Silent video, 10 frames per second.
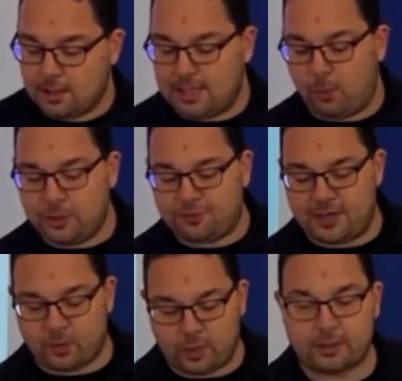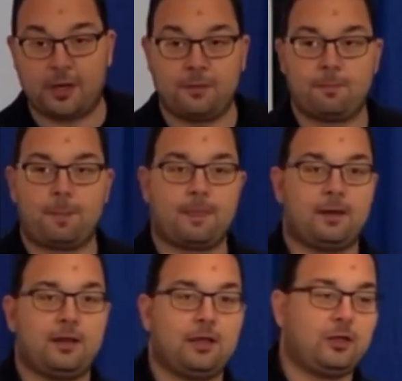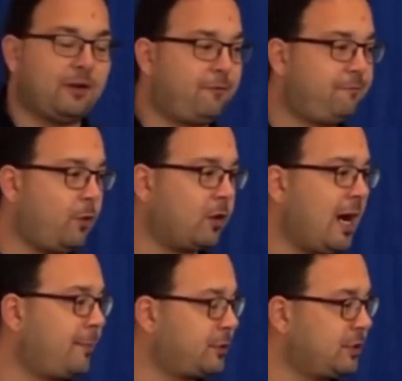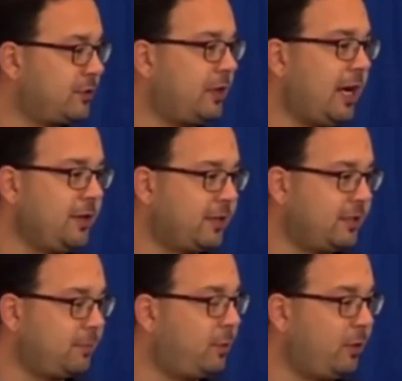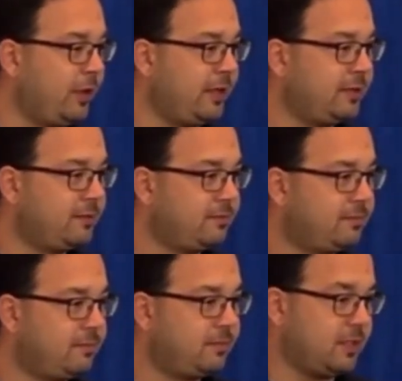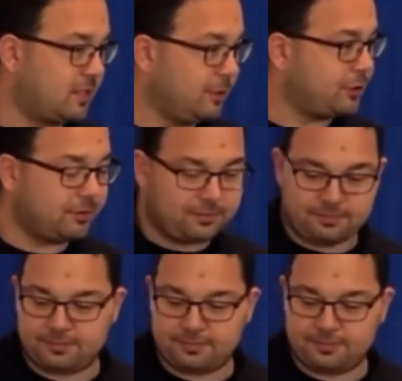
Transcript: Now, once you find a workload, you have 4 options for how you're going to deploy the solution.